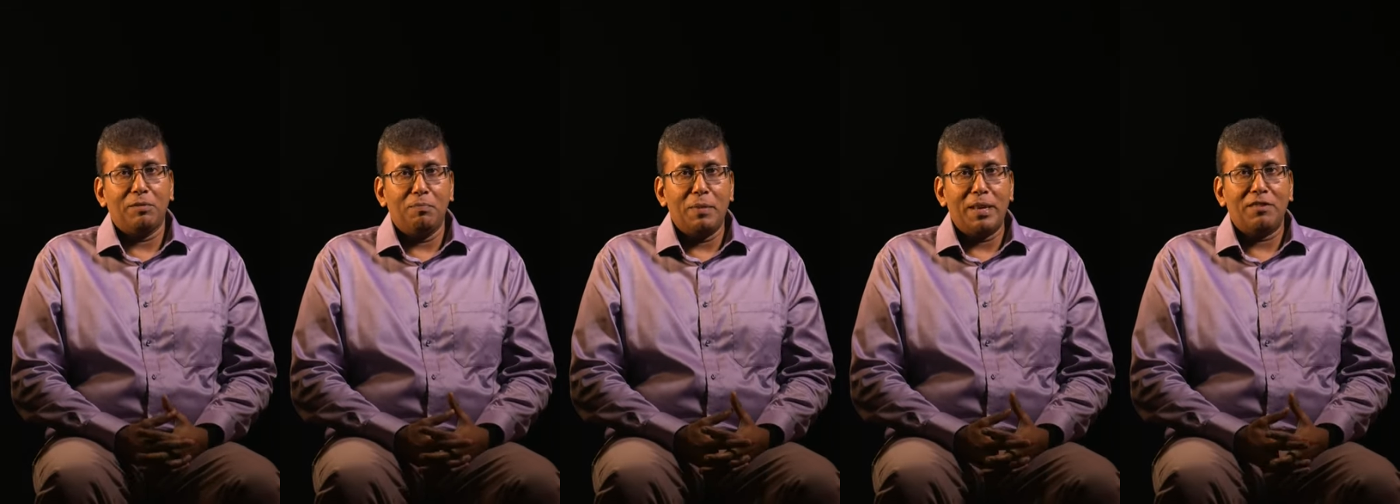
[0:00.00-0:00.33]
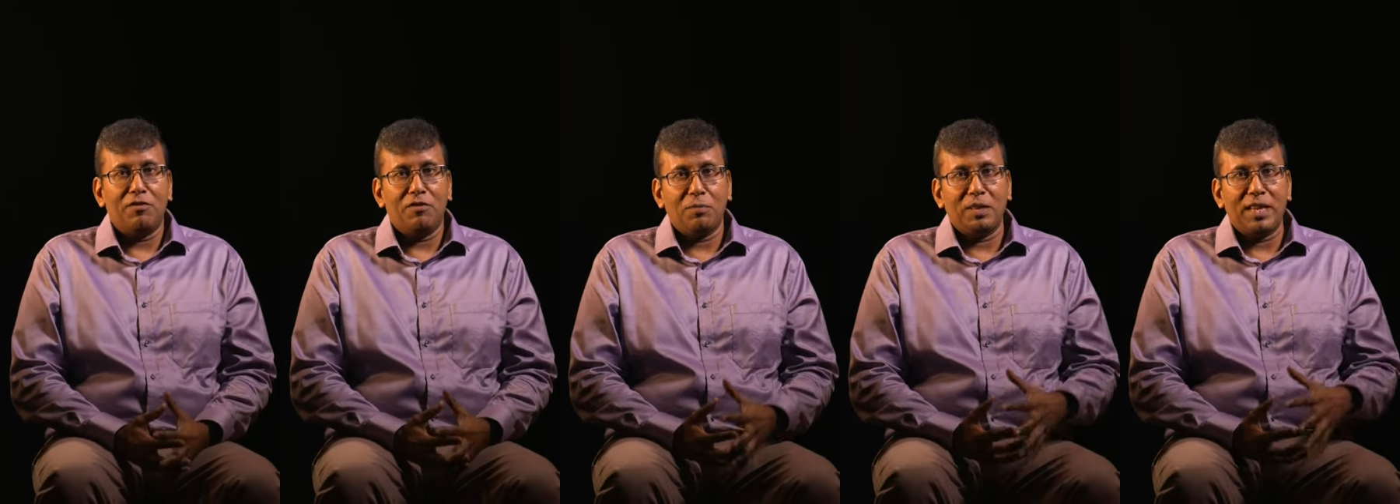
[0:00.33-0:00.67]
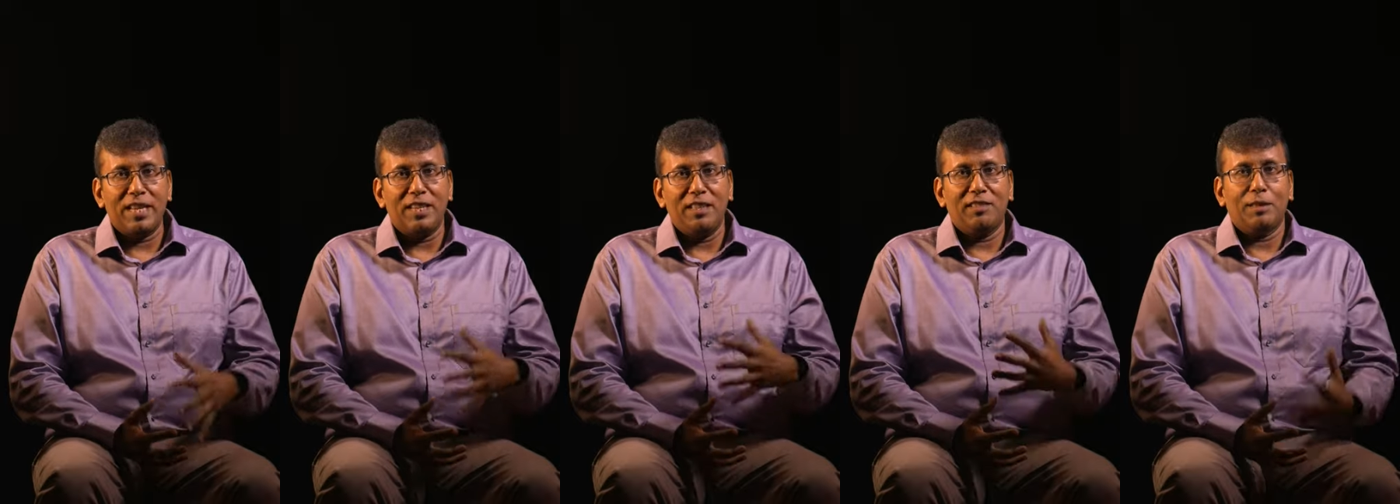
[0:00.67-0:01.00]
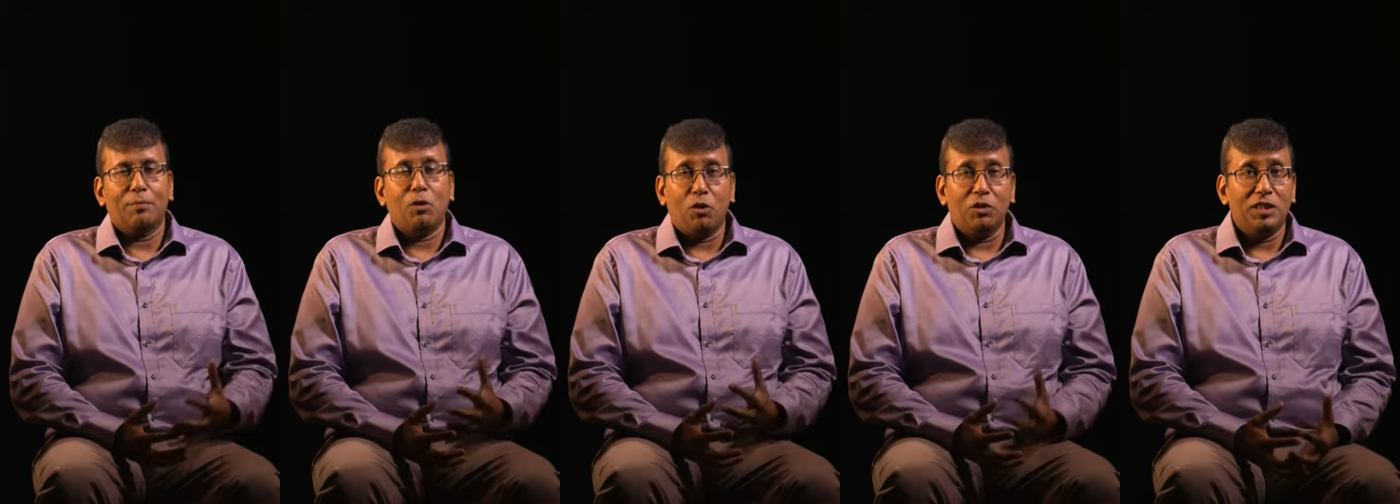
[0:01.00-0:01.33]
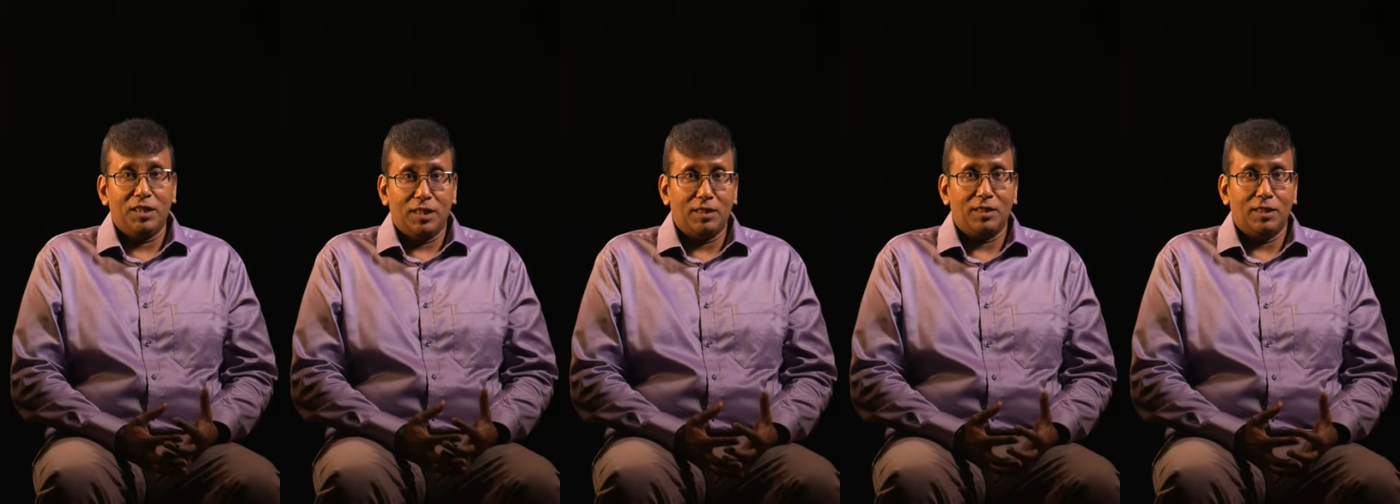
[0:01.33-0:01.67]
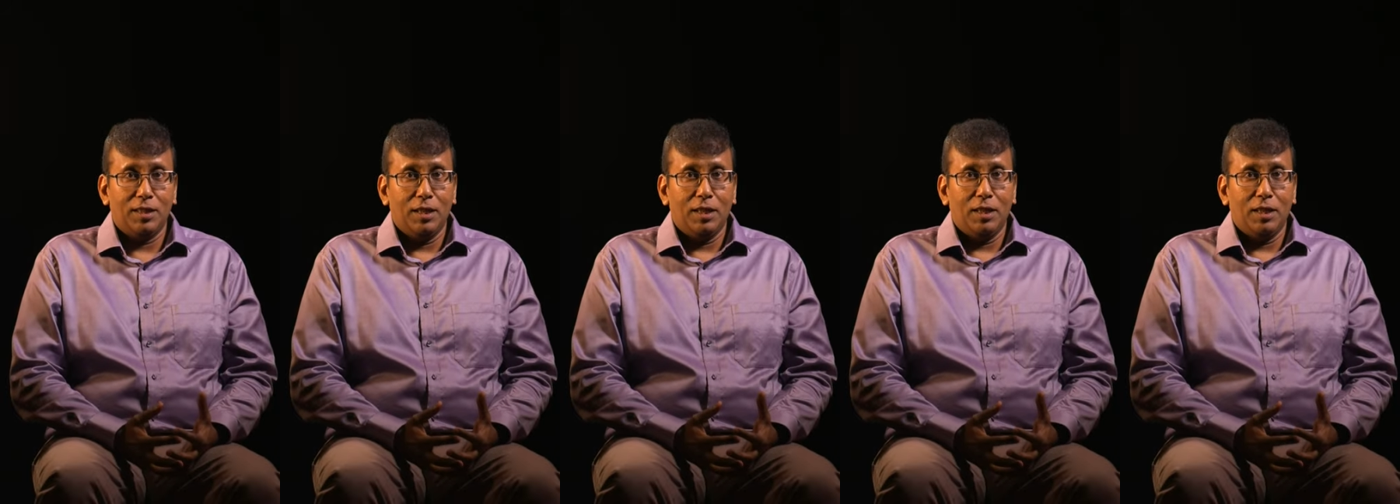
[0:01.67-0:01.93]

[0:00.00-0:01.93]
to men from the Indian subcontinent,